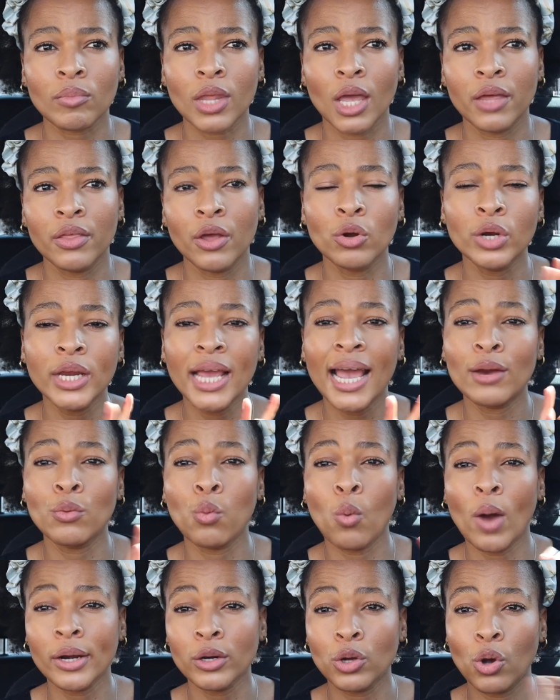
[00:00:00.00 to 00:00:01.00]
they only had
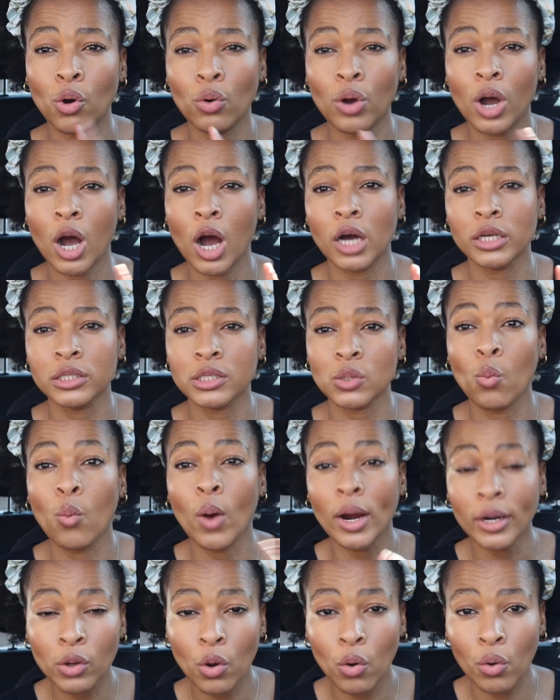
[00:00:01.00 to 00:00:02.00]
one
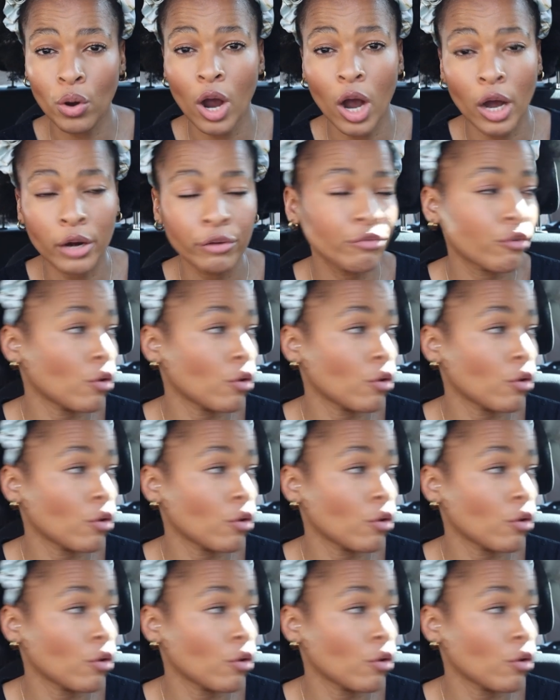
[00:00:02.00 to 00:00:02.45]
go-kart